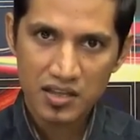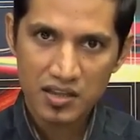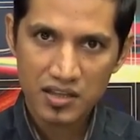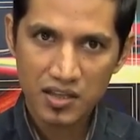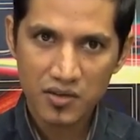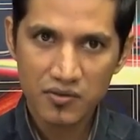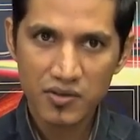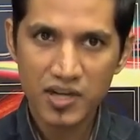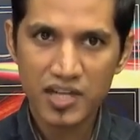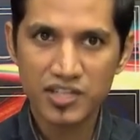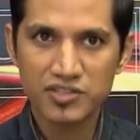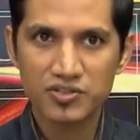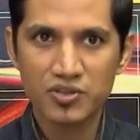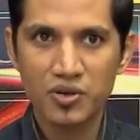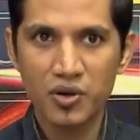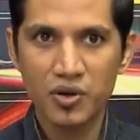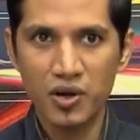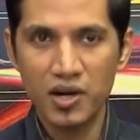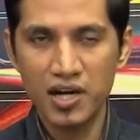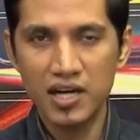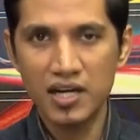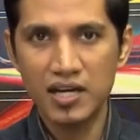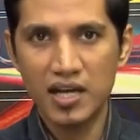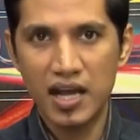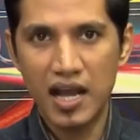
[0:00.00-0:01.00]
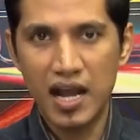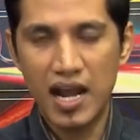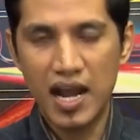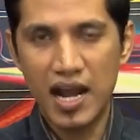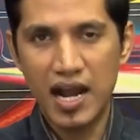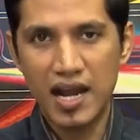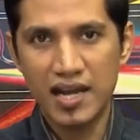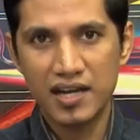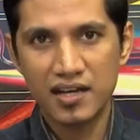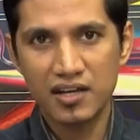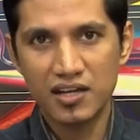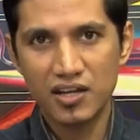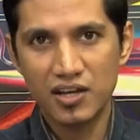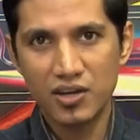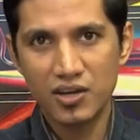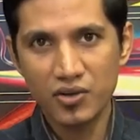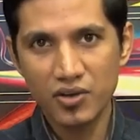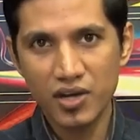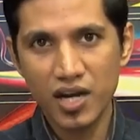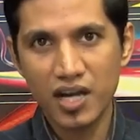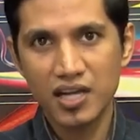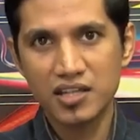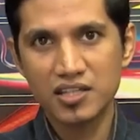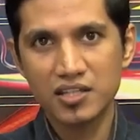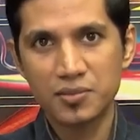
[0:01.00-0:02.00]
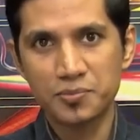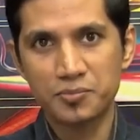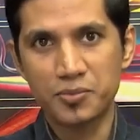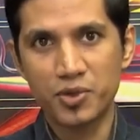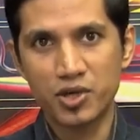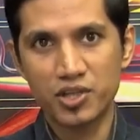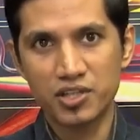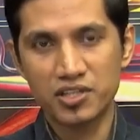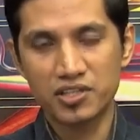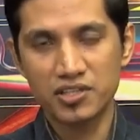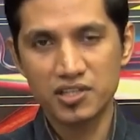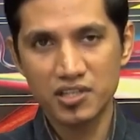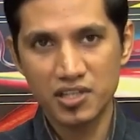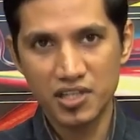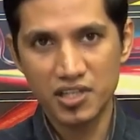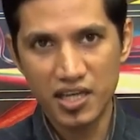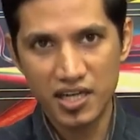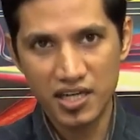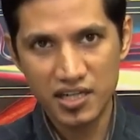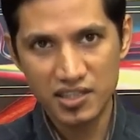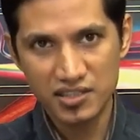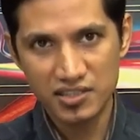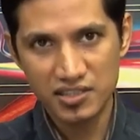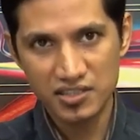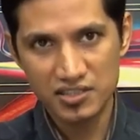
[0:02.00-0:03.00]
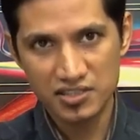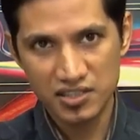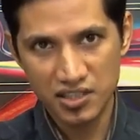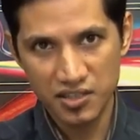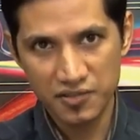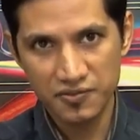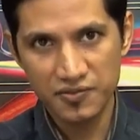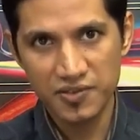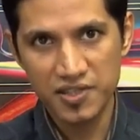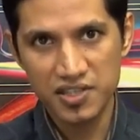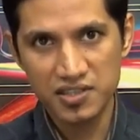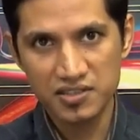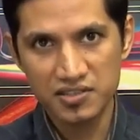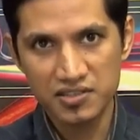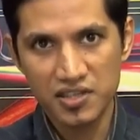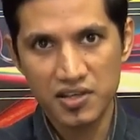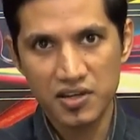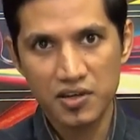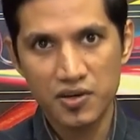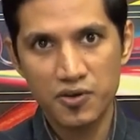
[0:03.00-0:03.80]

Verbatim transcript: Now let us go ahead and look at the potential energy surface